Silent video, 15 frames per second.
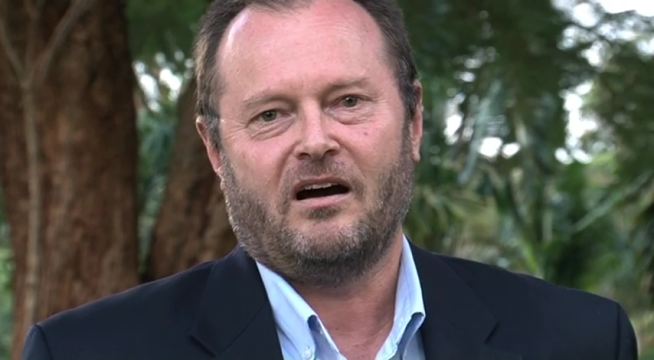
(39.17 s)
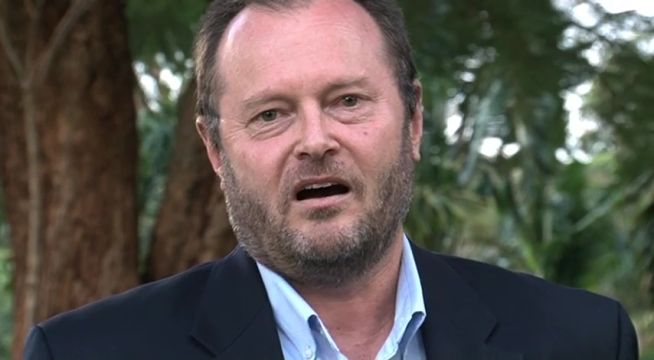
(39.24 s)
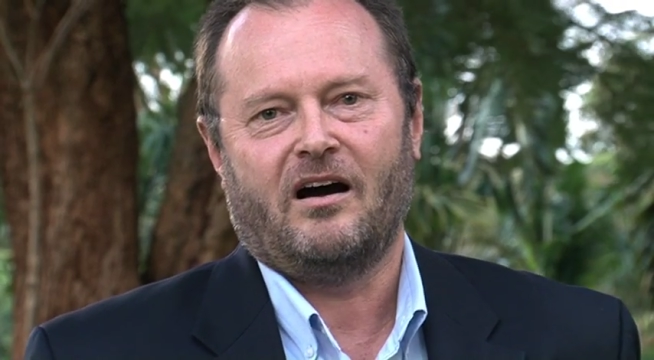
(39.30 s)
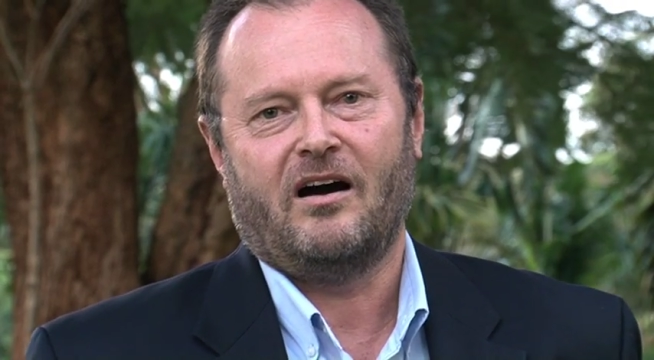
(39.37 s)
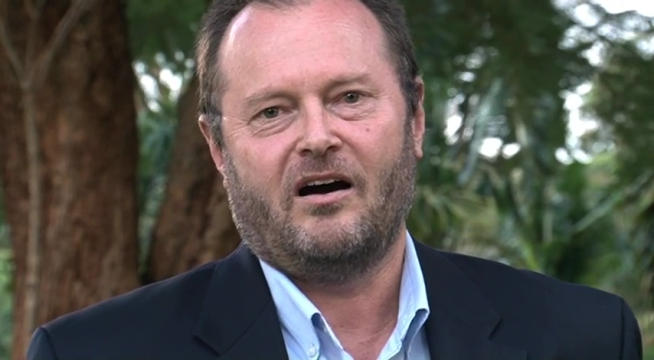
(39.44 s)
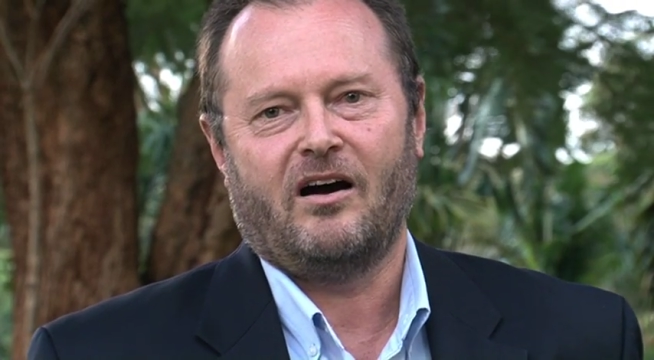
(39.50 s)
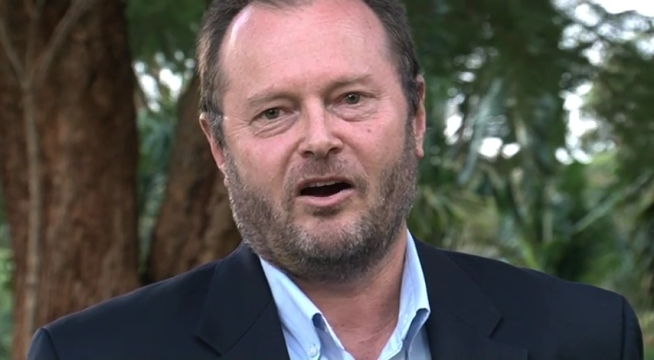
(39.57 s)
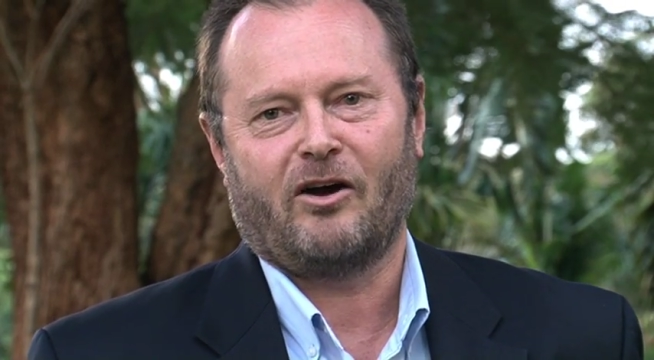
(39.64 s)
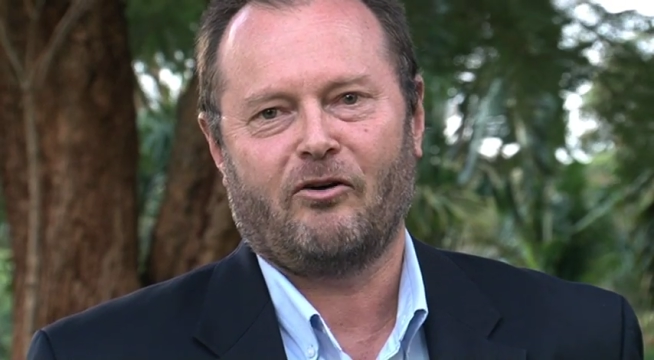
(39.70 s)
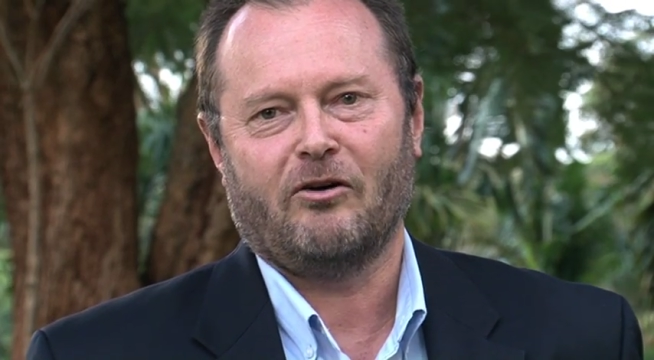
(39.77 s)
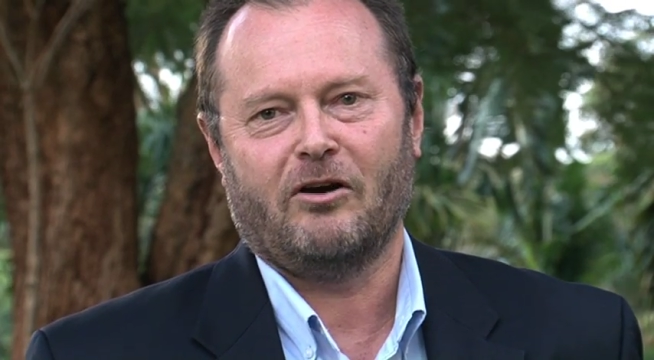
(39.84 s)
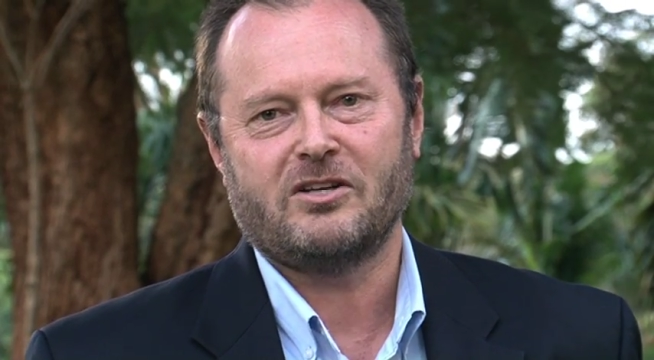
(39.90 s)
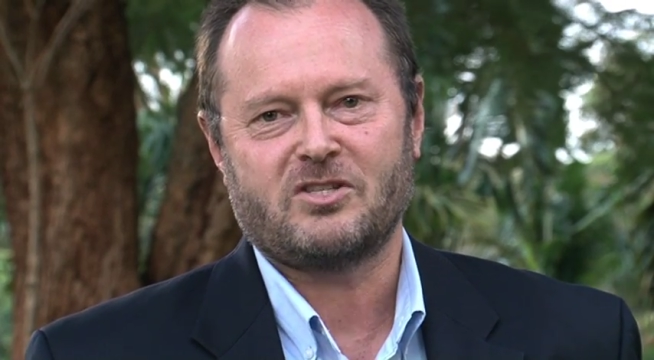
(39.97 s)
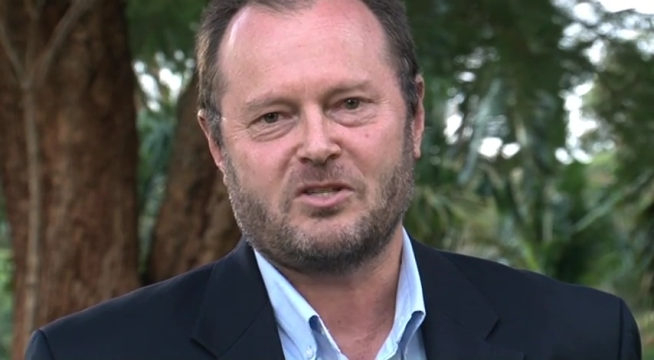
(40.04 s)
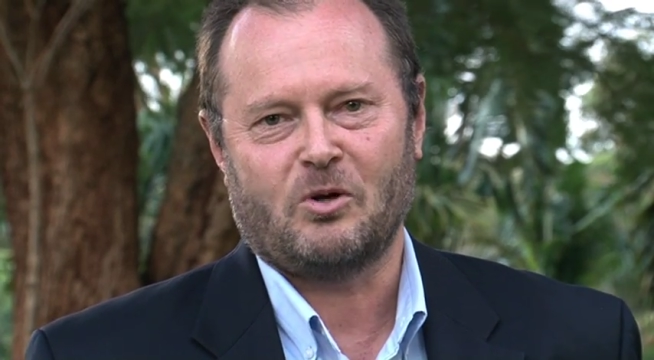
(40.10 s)

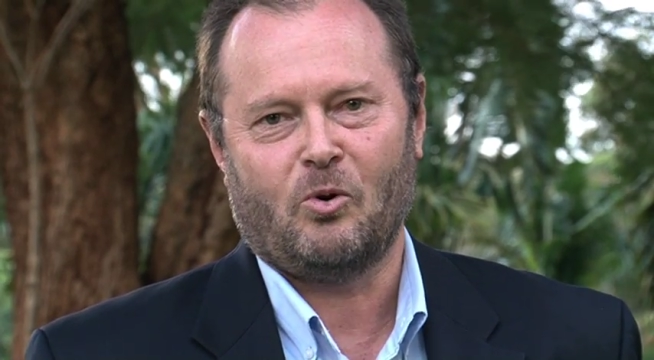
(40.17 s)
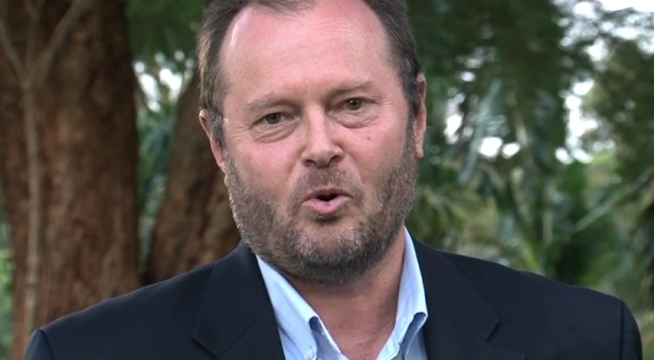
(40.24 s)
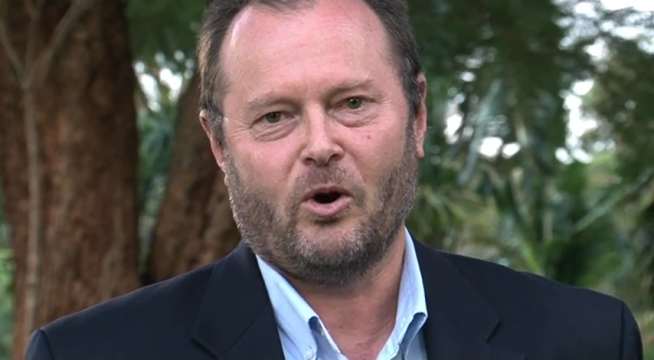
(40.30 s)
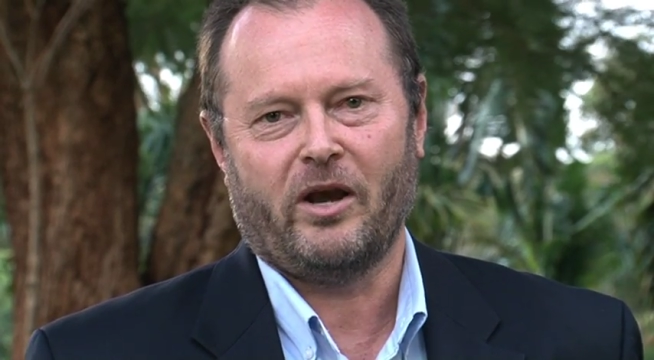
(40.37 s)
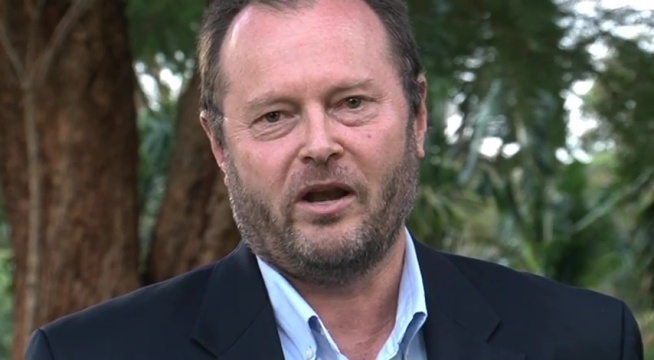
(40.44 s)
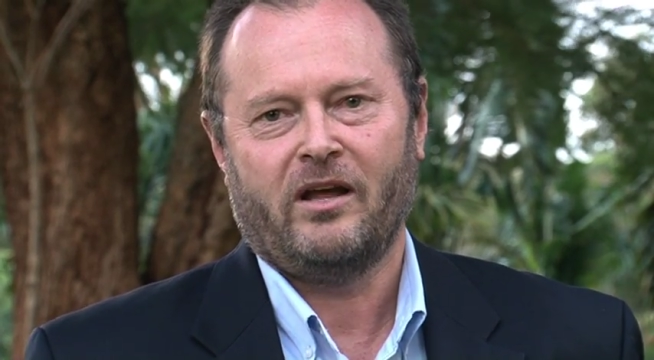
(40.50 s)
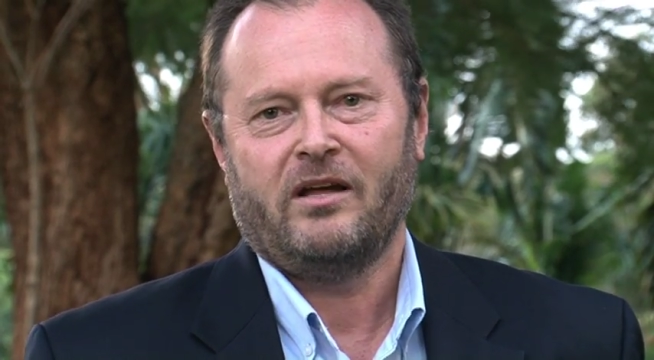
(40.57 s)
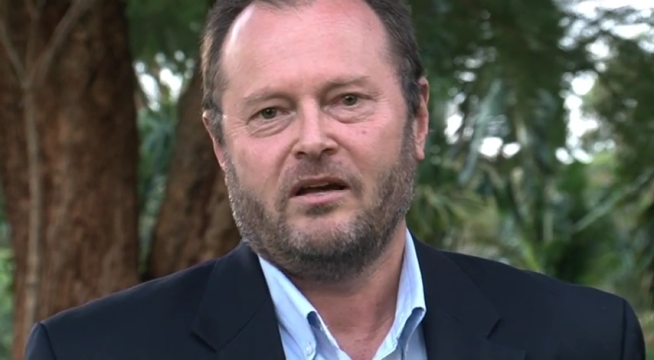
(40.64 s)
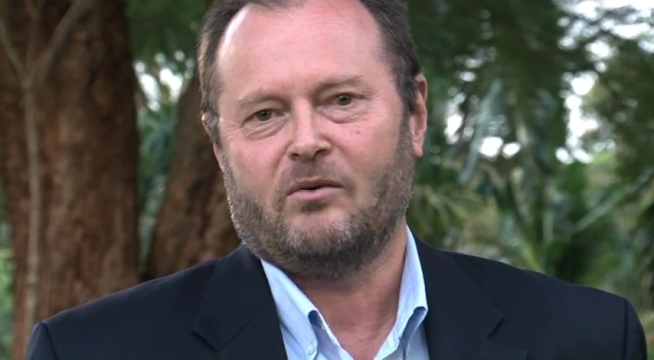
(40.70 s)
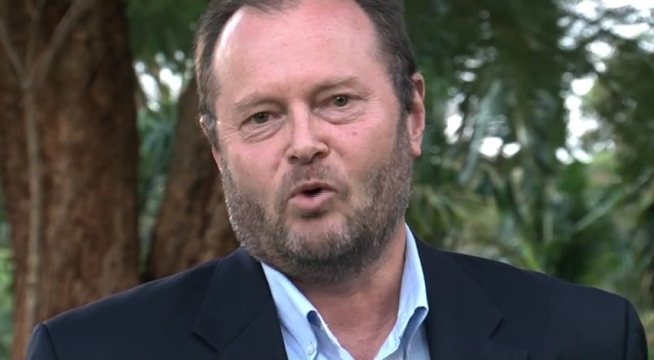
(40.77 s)
across the Horn.